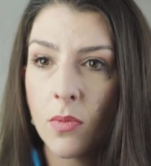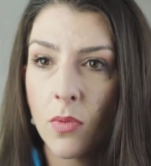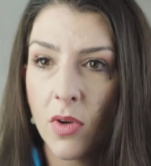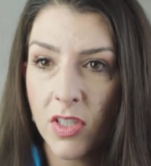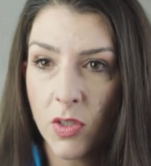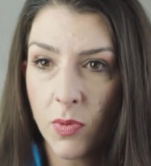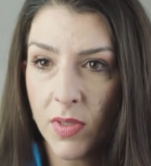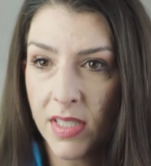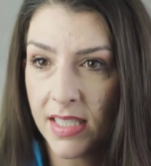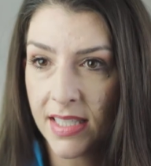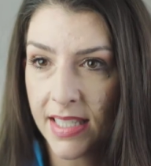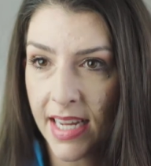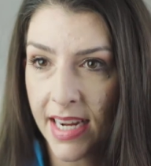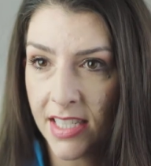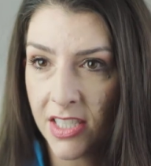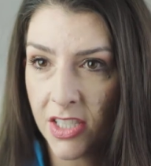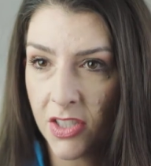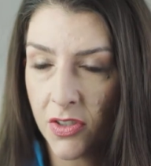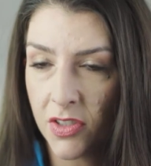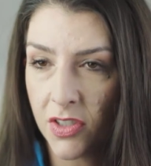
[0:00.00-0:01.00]
Once we
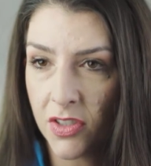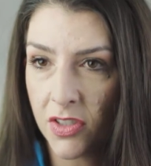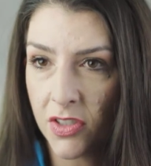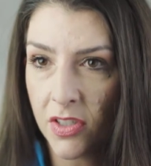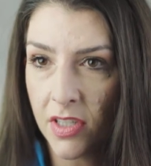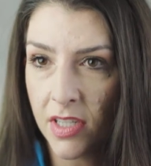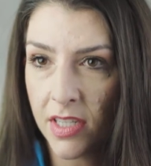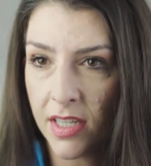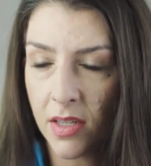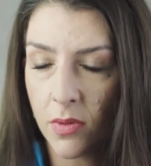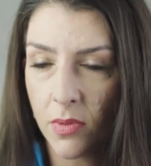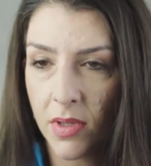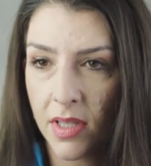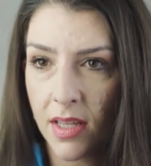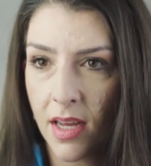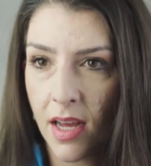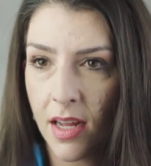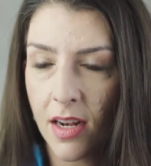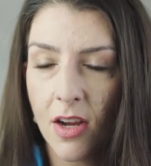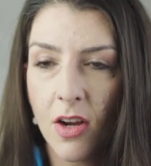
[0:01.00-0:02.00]
decided to use a surrogate, we
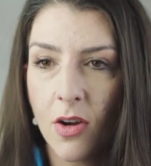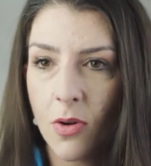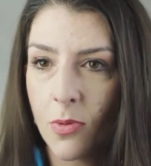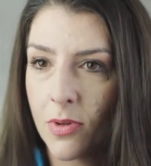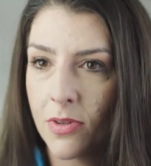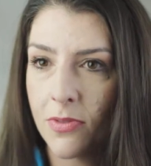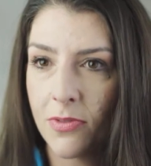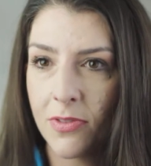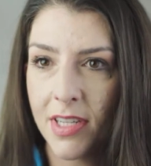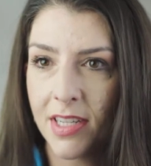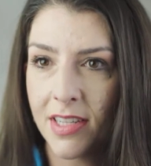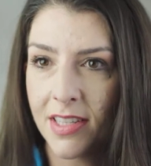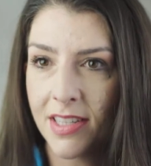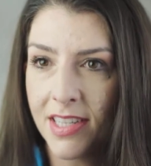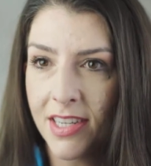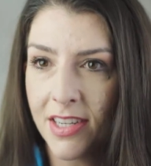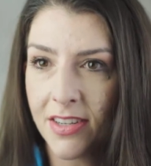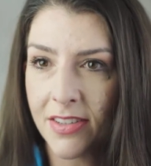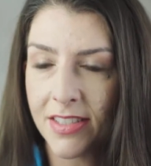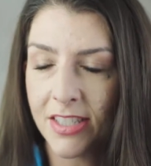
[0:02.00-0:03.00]
thought, oh, we're free and
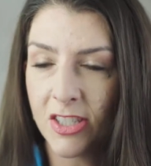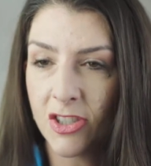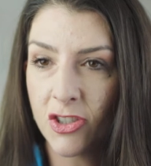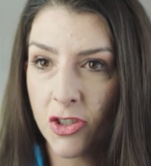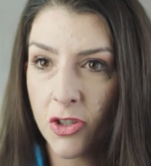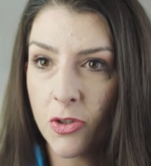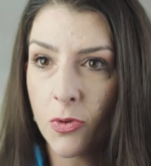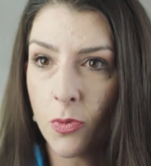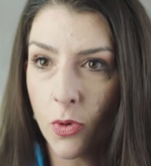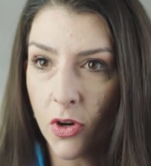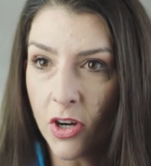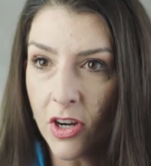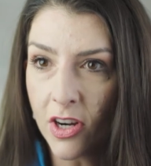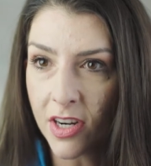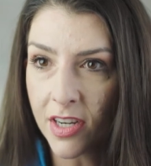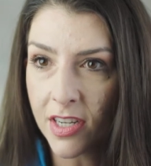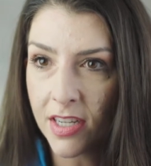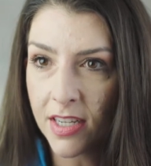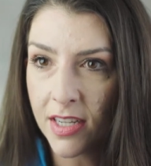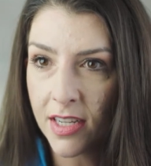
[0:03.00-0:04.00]
clear, this should
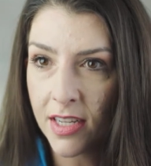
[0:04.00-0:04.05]
work.